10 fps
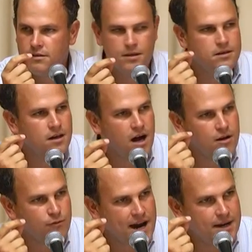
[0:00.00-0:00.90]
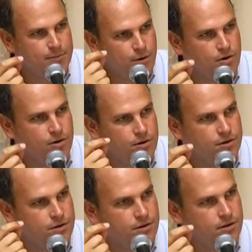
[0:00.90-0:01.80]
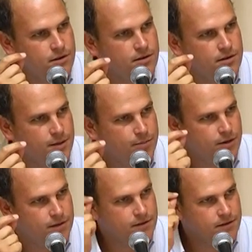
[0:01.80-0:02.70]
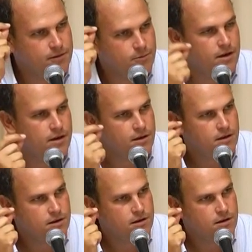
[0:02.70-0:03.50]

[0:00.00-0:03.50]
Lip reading: Did God write a book, to put it in the way